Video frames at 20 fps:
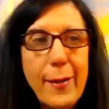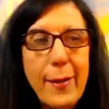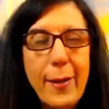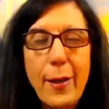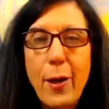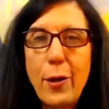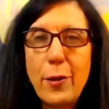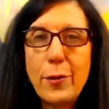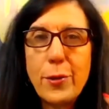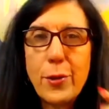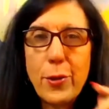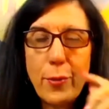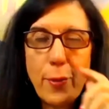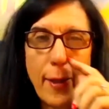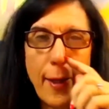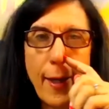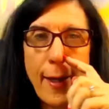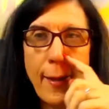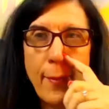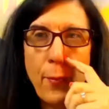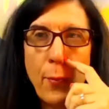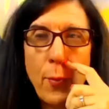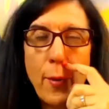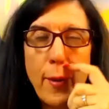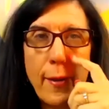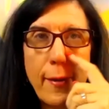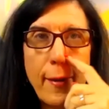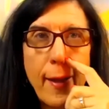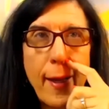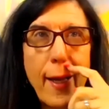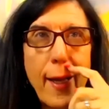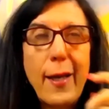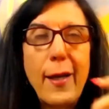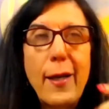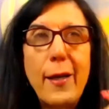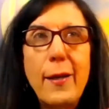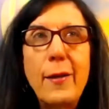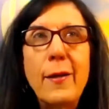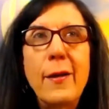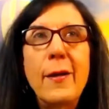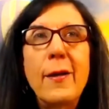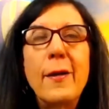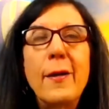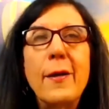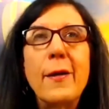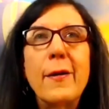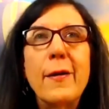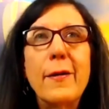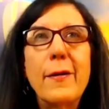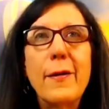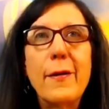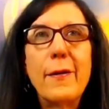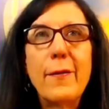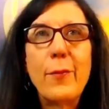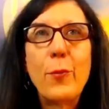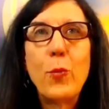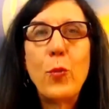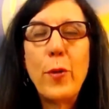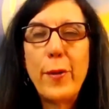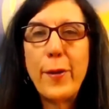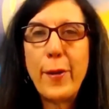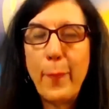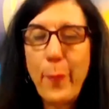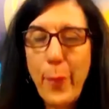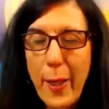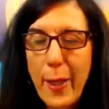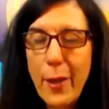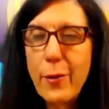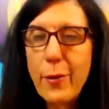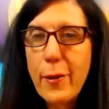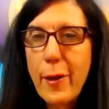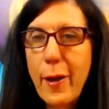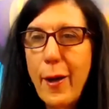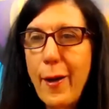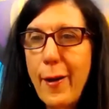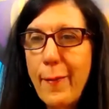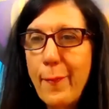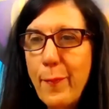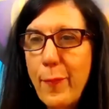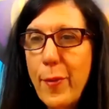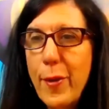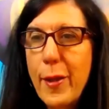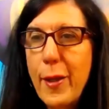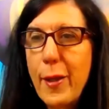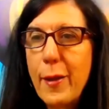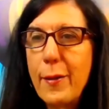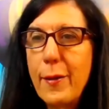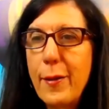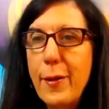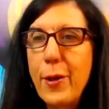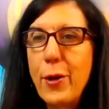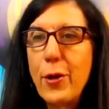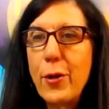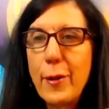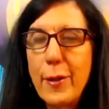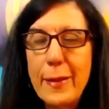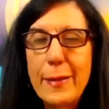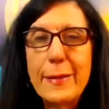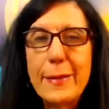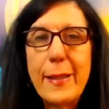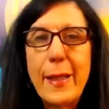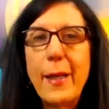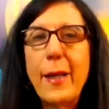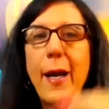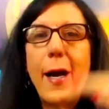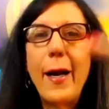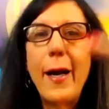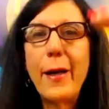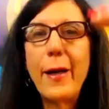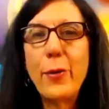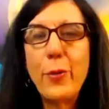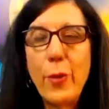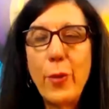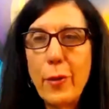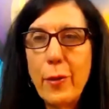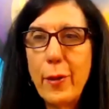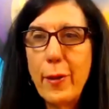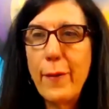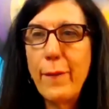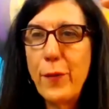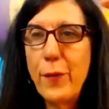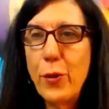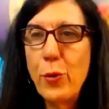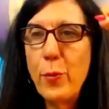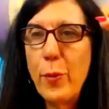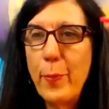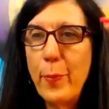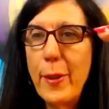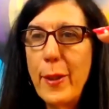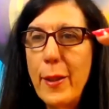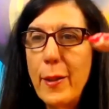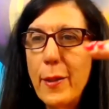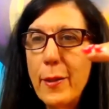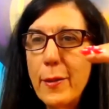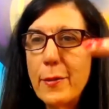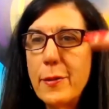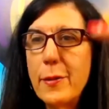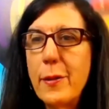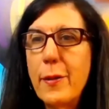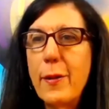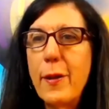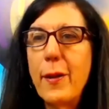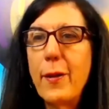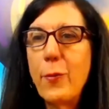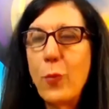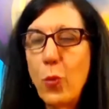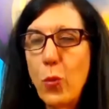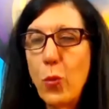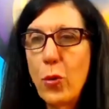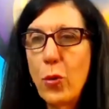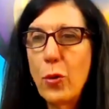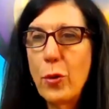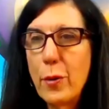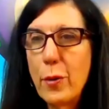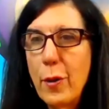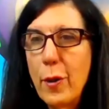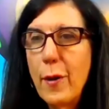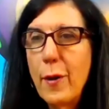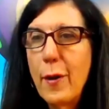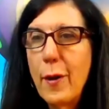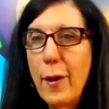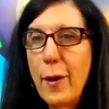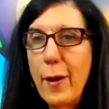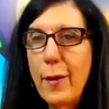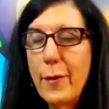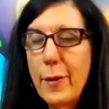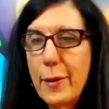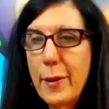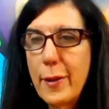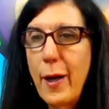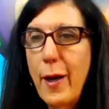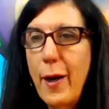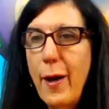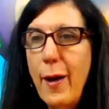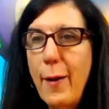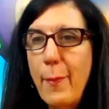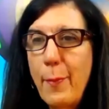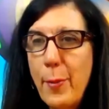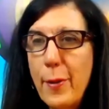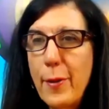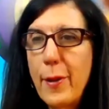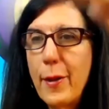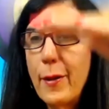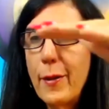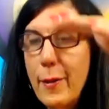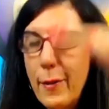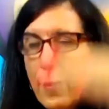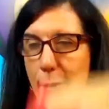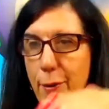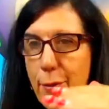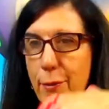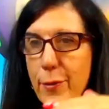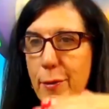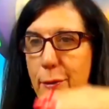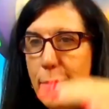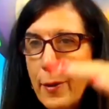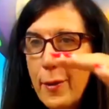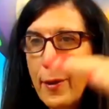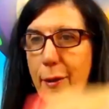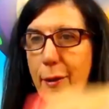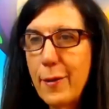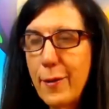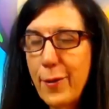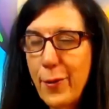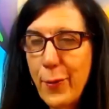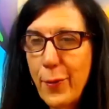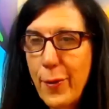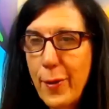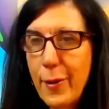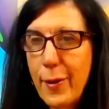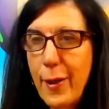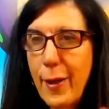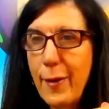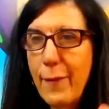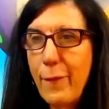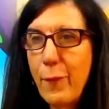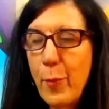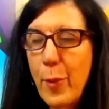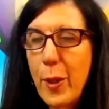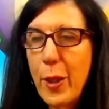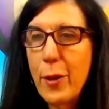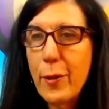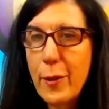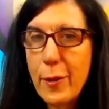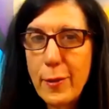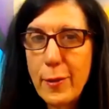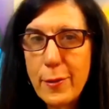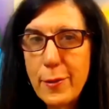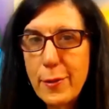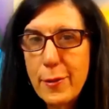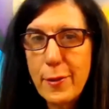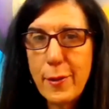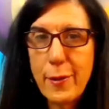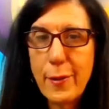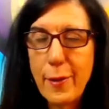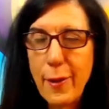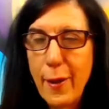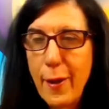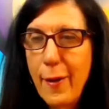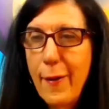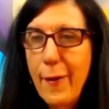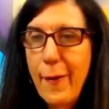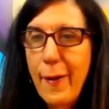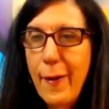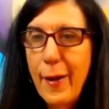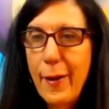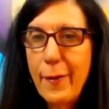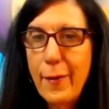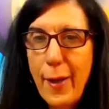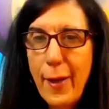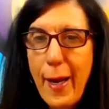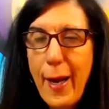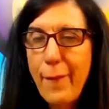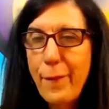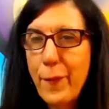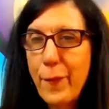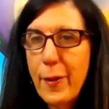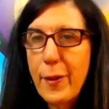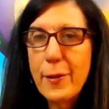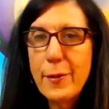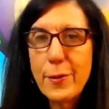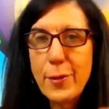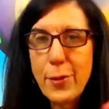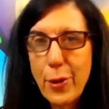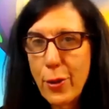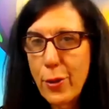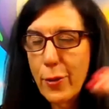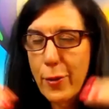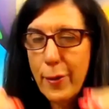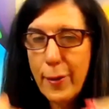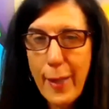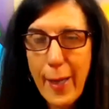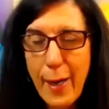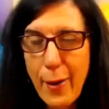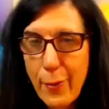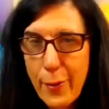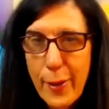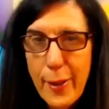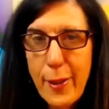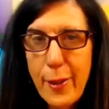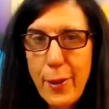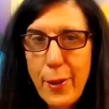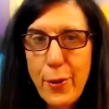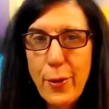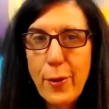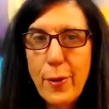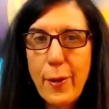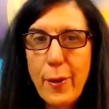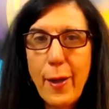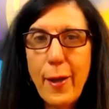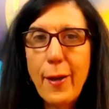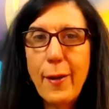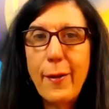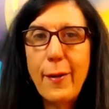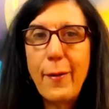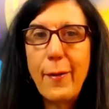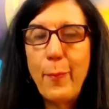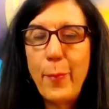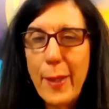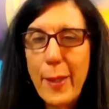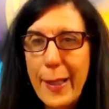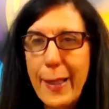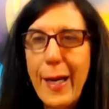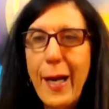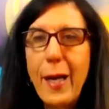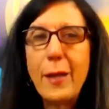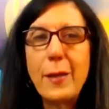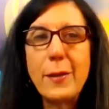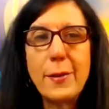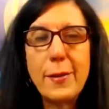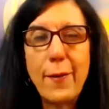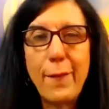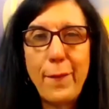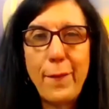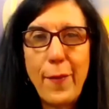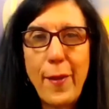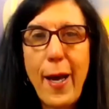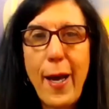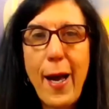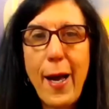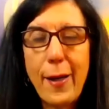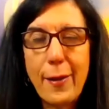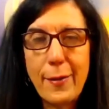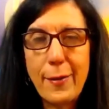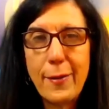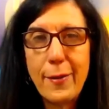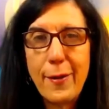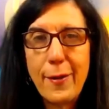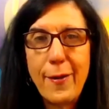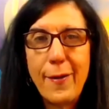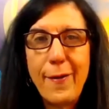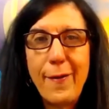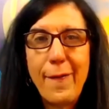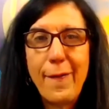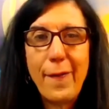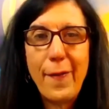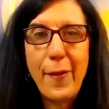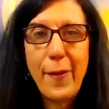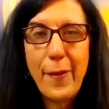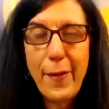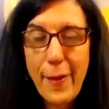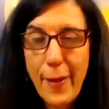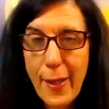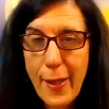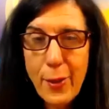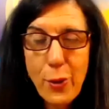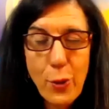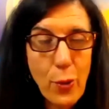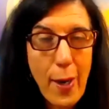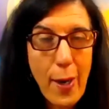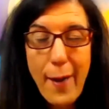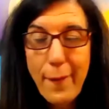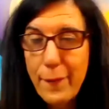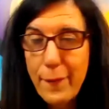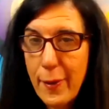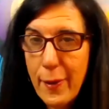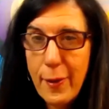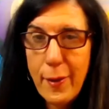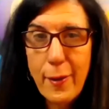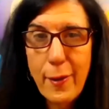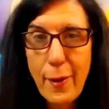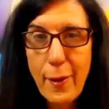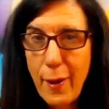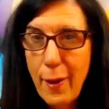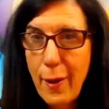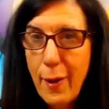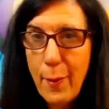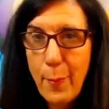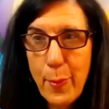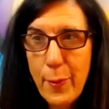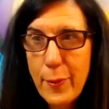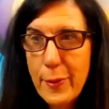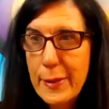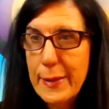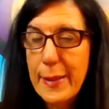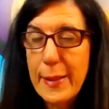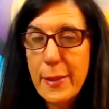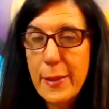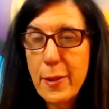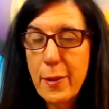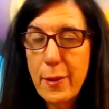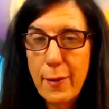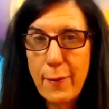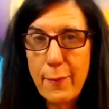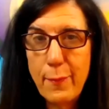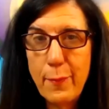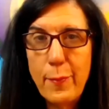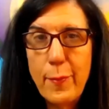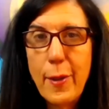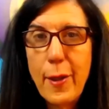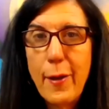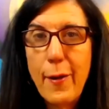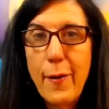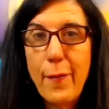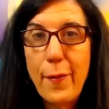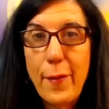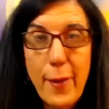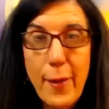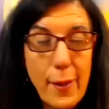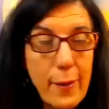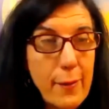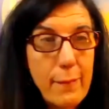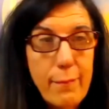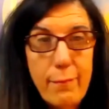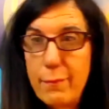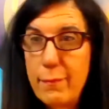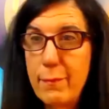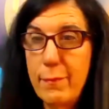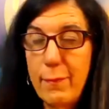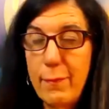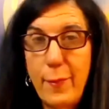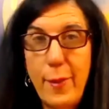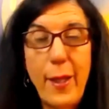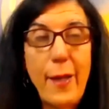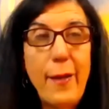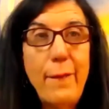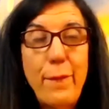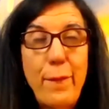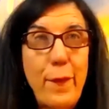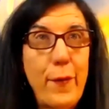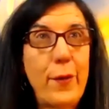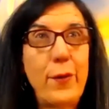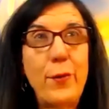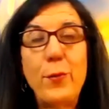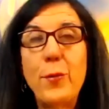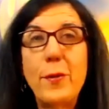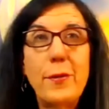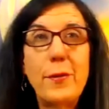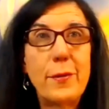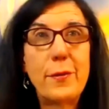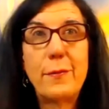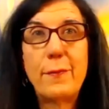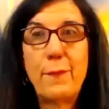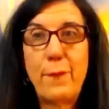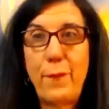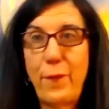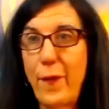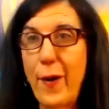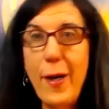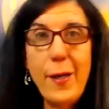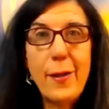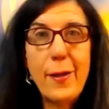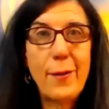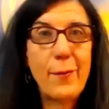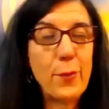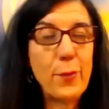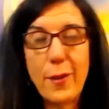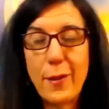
they also came with a with a paradigm that there is a hierarchy of human beings and that we're on the top and then there the you know the native americans and and the africans they're down here and because of that they crafted up a system that they figured was fine